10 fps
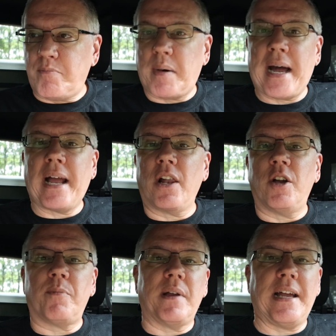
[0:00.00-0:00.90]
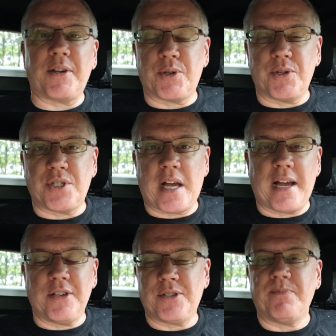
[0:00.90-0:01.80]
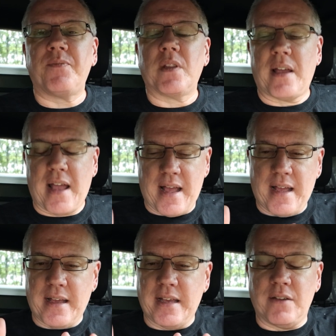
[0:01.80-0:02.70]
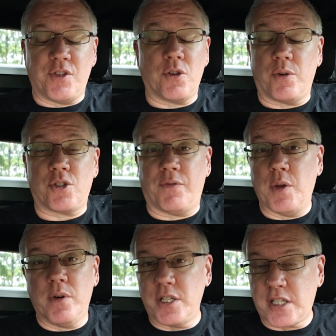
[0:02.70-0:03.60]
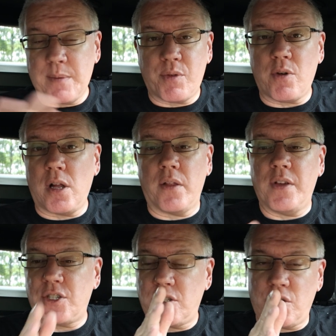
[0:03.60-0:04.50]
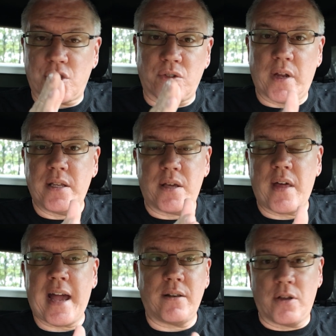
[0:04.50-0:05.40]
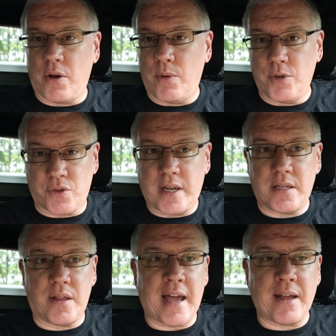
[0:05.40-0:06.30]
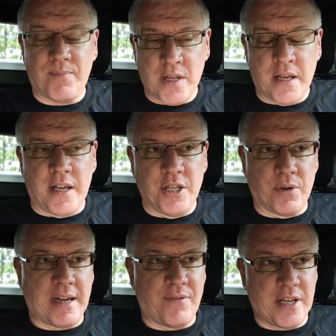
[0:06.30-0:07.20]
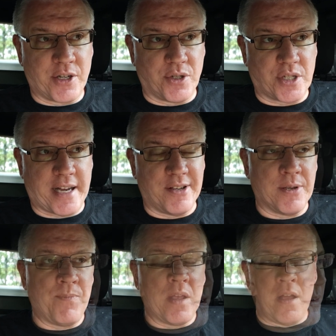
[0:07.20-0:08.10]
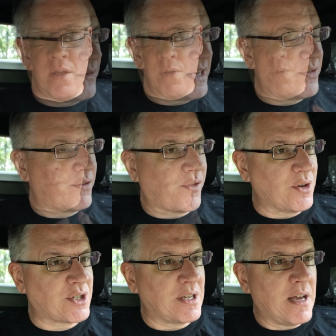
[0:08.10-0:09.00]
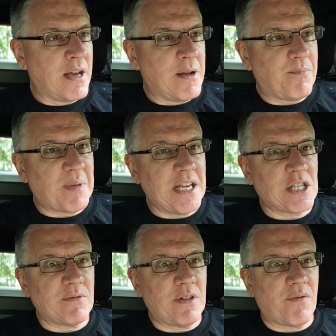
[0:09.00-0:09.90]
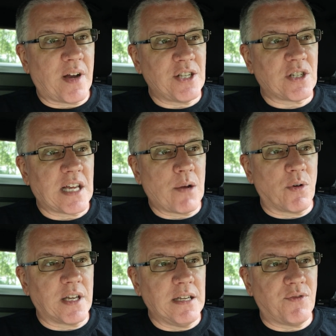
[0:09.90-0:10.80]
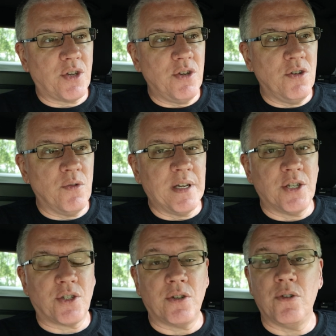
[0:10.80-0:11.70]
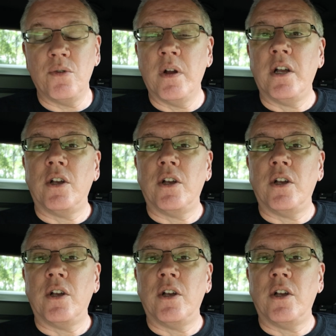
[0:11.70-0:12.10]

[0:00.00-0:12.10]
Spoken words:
pileup exercise. If you want to skip through all of this and go straight to that, you'll have the exercise. The first piece of advice that I will give to you is to